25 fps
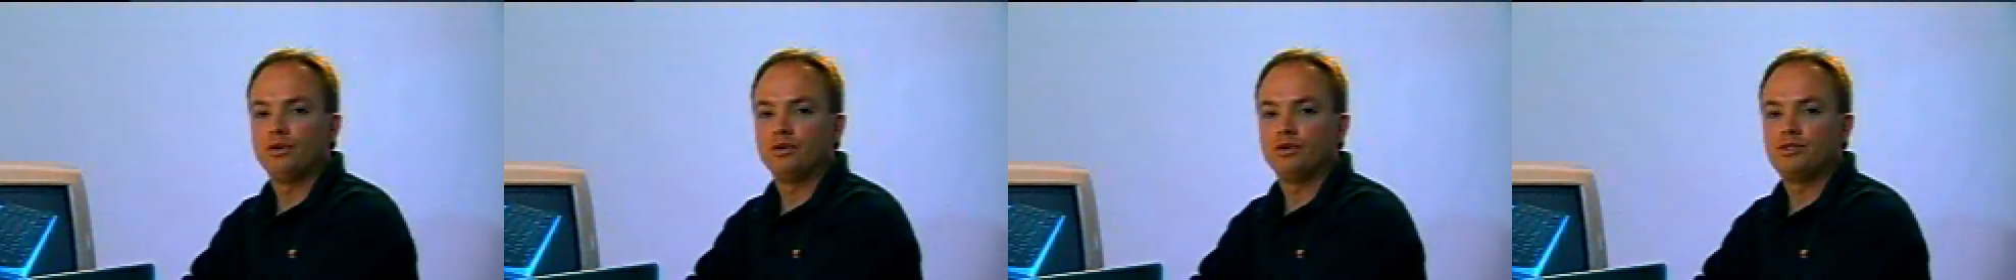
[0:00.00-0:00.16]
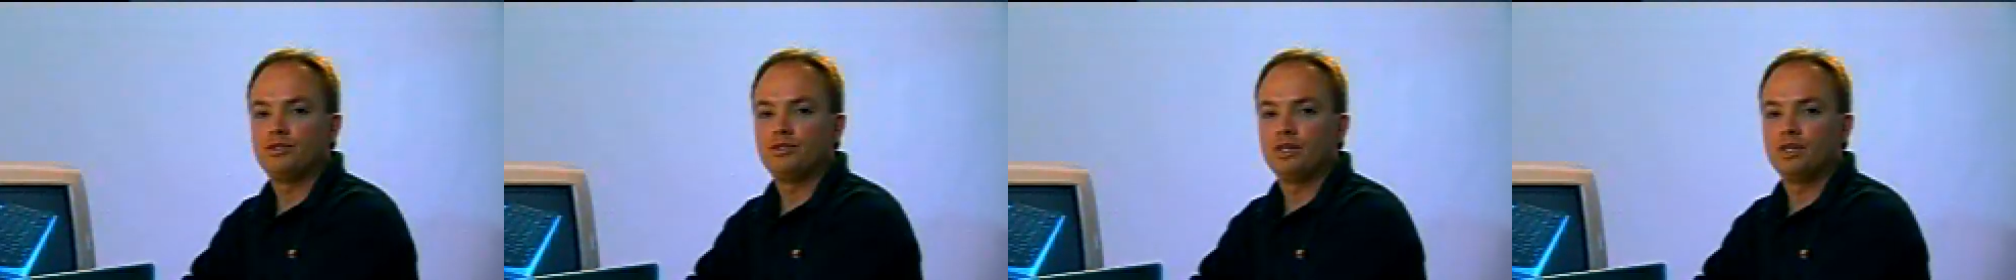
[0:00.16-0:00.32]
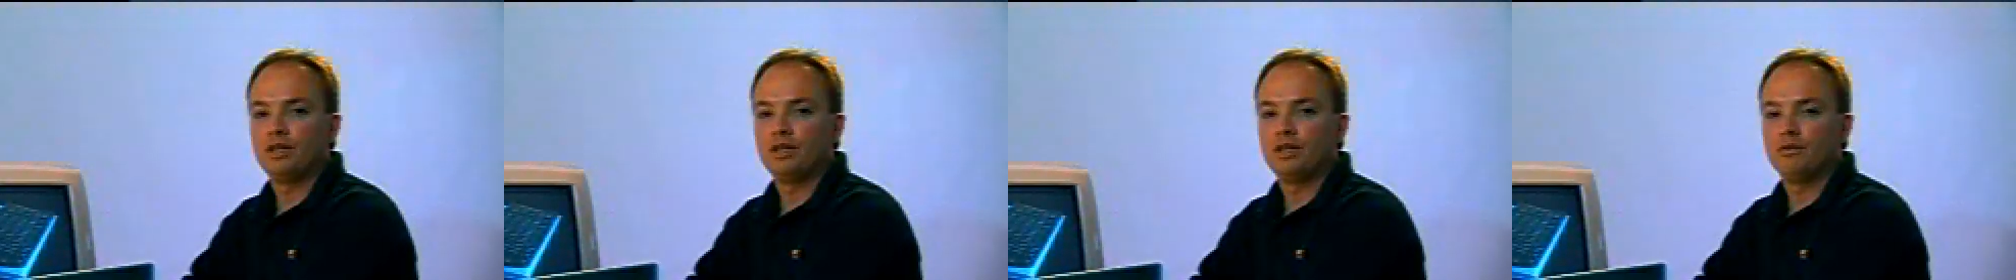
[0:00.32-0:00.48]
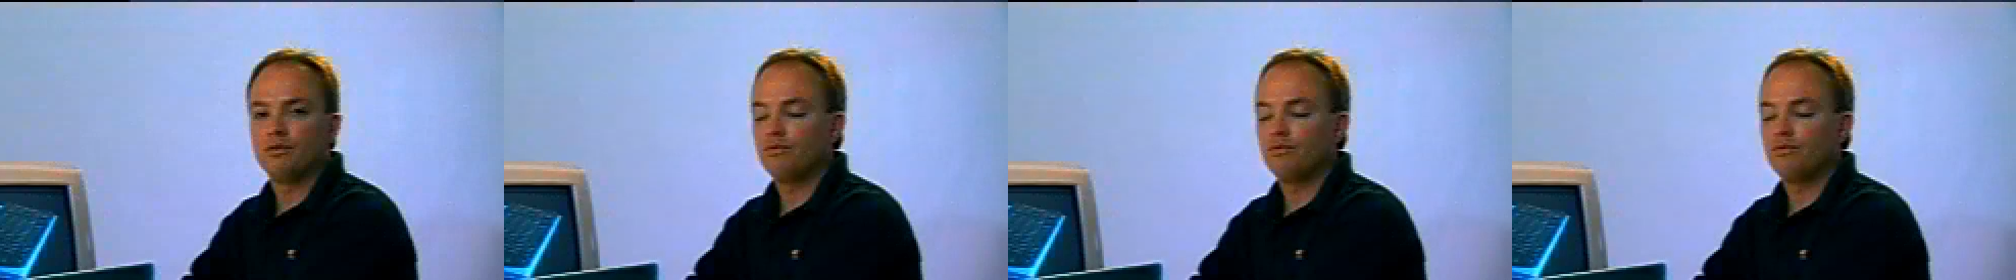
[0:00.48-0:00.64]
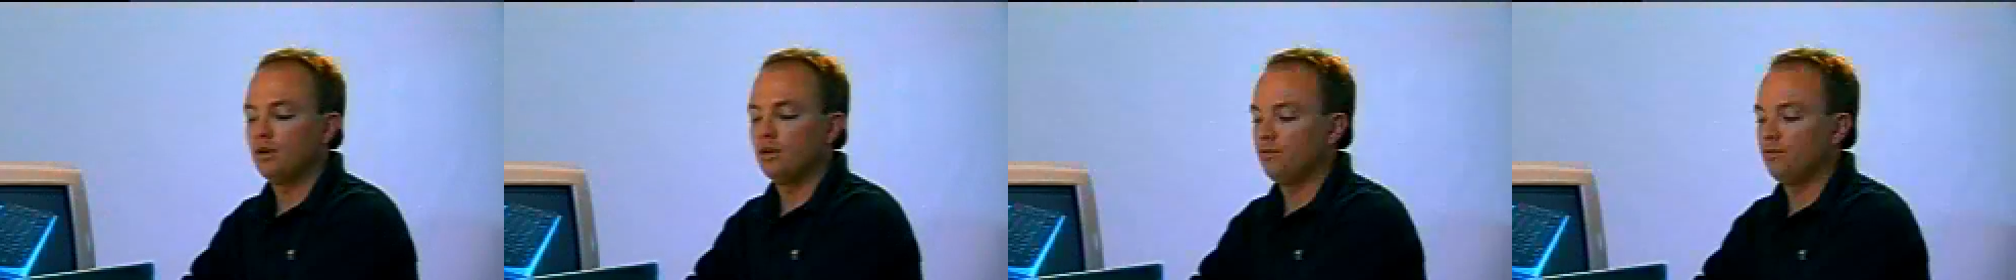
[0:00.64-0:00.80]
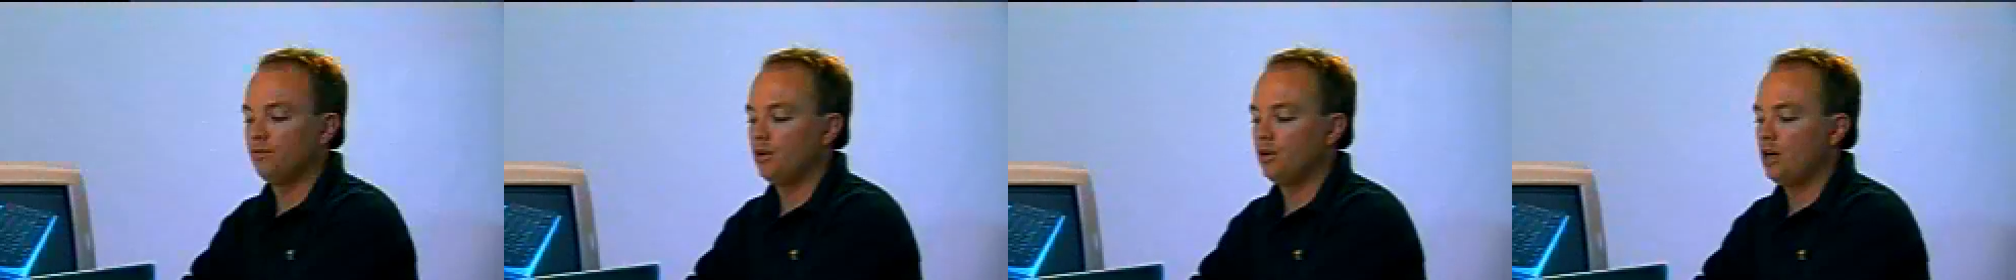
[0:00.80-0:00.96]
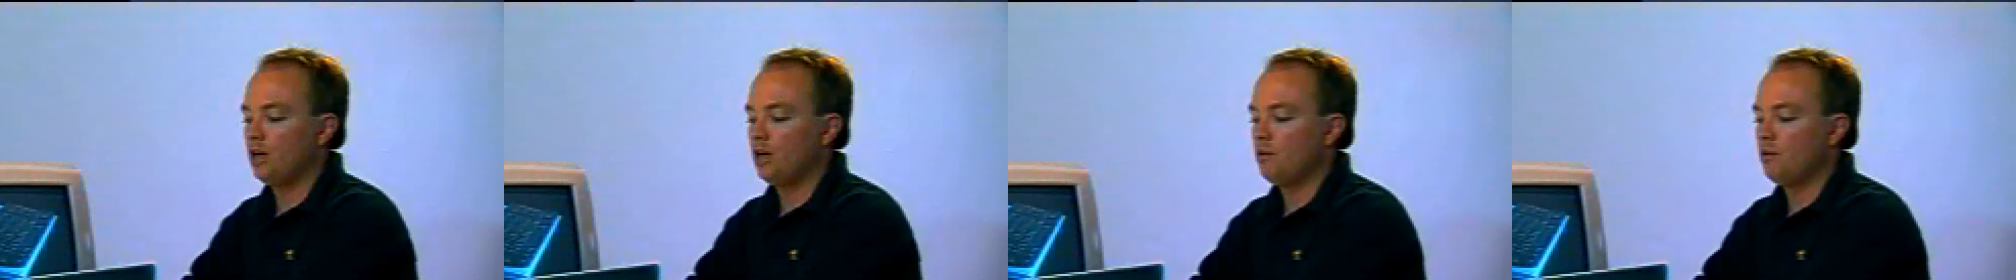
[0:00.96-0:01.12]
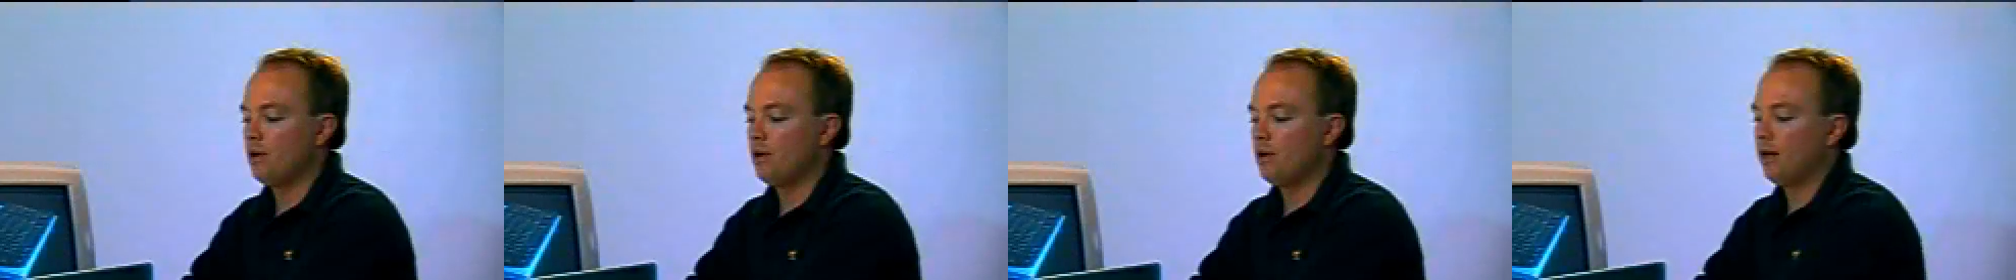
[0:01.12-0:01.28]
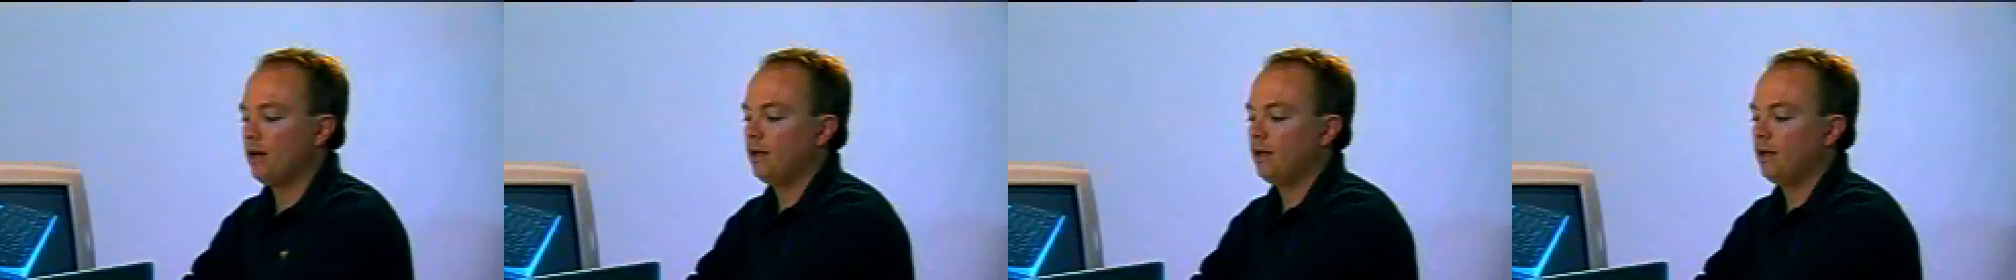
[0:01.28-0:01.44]
sitting in front of your
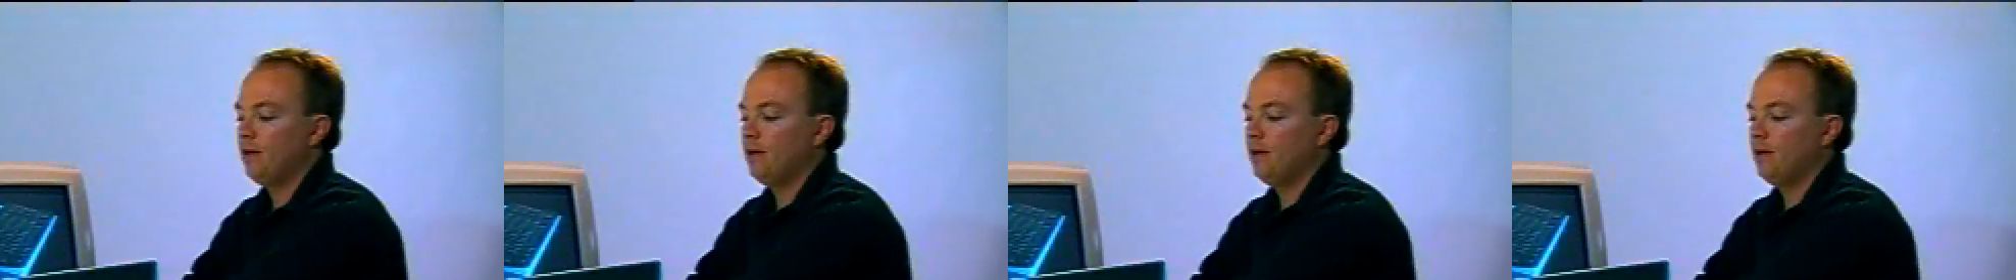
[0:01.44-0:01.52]
iMac.